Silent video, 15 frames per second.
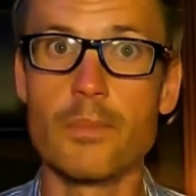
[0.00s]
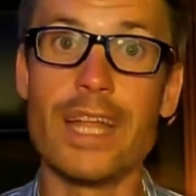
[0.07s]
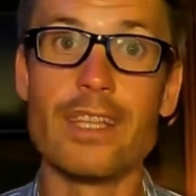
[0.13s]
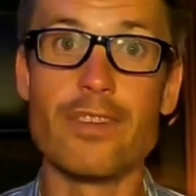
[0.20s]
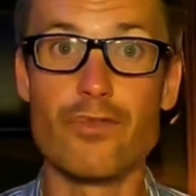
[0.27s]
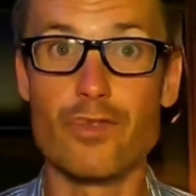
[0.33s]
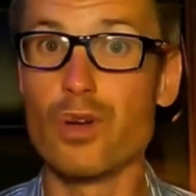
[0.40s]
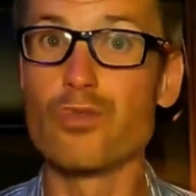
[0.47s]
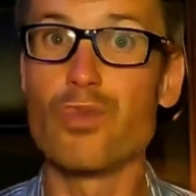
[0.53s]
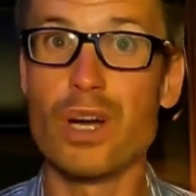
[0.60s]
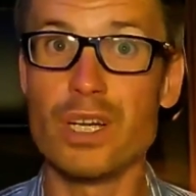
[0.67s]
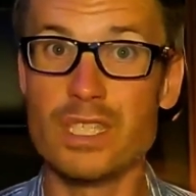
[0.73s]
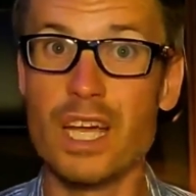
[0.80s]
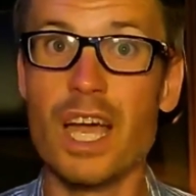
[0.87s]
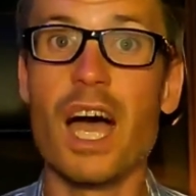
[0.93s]
And if you're a
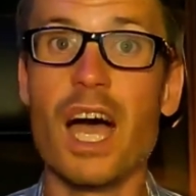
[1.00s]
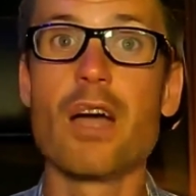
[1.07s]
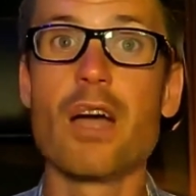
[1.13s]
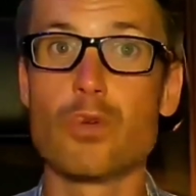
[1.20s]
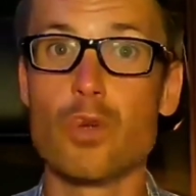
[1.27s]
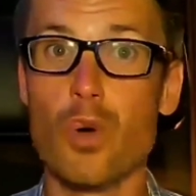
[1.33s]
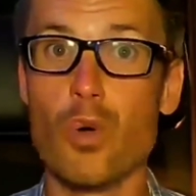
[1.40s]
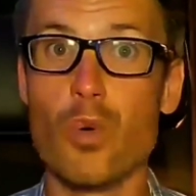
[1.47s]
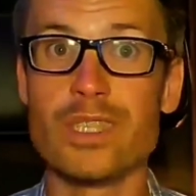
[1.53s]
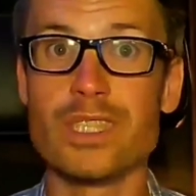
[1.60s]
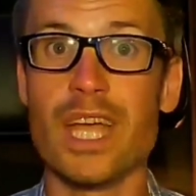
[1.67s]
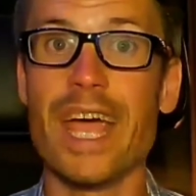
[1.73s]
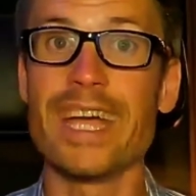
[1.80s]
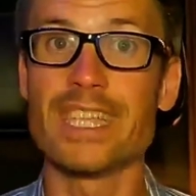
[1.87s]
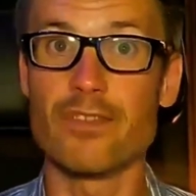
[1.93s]
writer, I would always
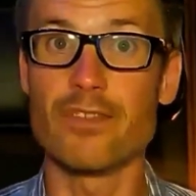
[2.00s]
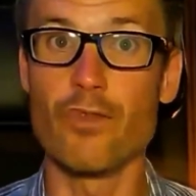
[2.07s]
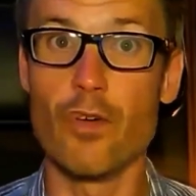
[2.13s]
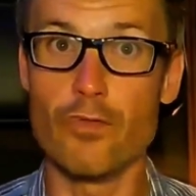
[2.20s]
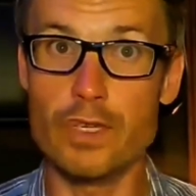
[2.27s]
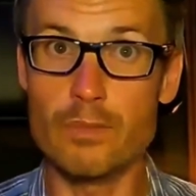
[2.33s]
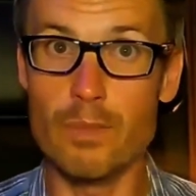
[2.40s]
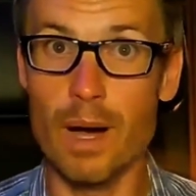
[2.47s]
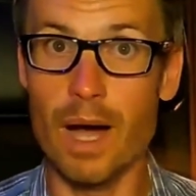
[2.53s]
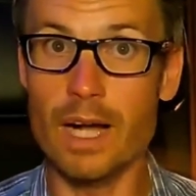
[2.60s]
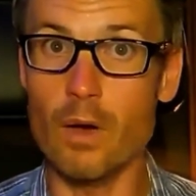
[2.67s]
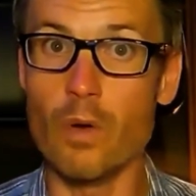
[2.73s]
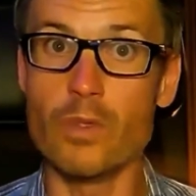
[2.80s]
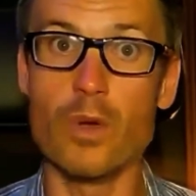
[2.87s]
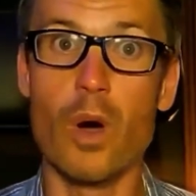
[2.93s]
ask for feedback
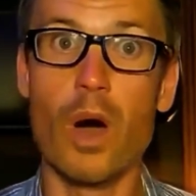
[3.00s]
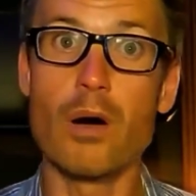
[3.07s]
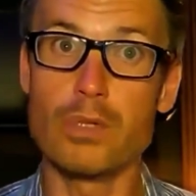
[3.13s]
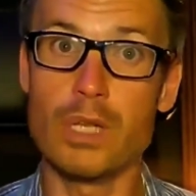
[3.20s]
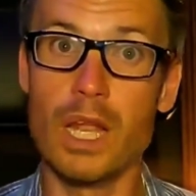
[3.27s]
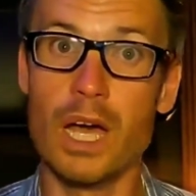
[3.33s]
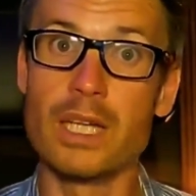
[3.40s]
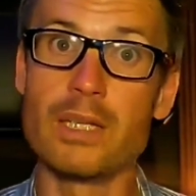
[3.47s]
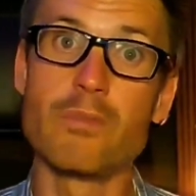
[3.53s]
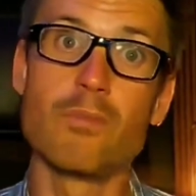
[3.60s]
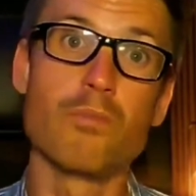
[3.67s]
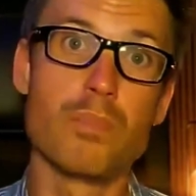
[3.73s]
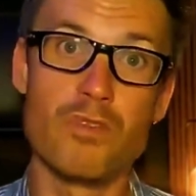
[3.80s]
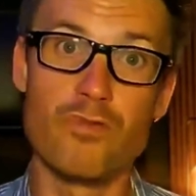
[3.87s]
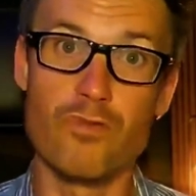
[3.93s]
on your outline
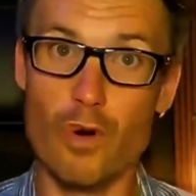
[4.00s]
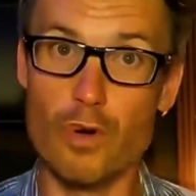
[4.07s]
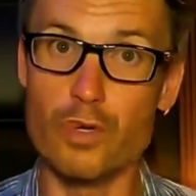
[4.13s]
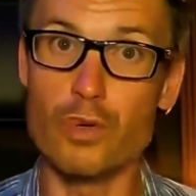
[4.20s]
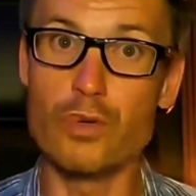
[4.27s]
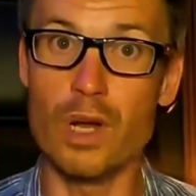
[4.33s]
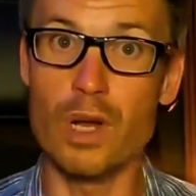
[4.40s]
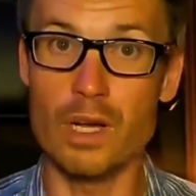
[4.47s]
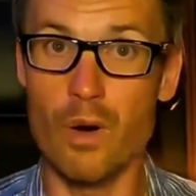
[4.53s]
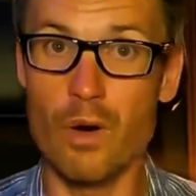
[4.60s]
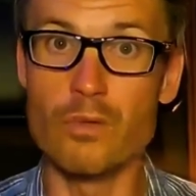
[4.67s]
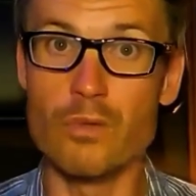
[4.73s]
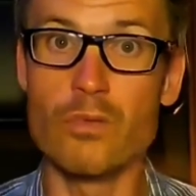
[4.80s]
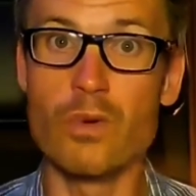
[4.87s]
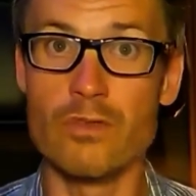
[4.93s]
before you crack
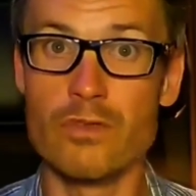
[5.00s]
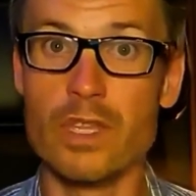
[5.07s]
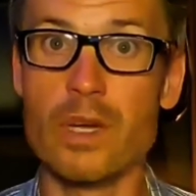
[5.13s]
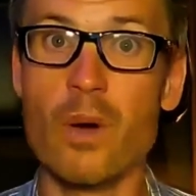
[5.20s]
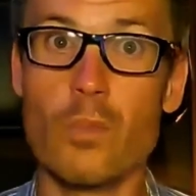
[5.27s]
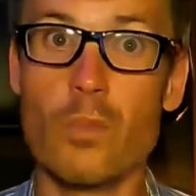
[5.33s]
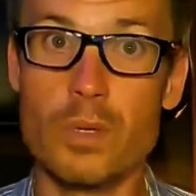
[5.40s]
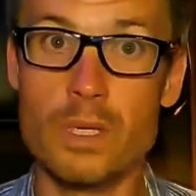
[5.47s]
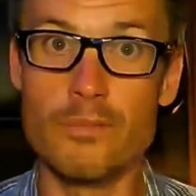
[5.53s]
on with the copy.